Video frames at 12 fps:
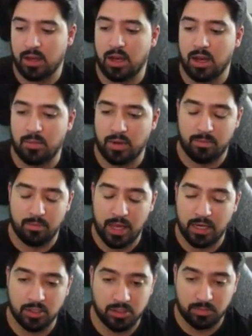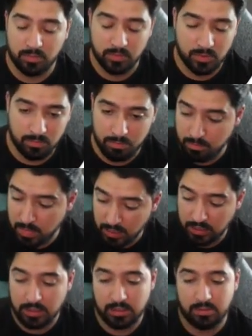Managed
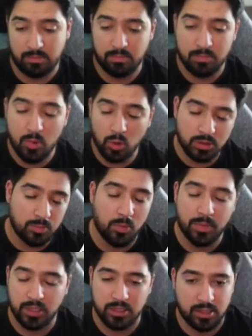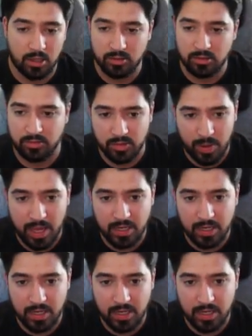millions and multiple millions of dollars of spend.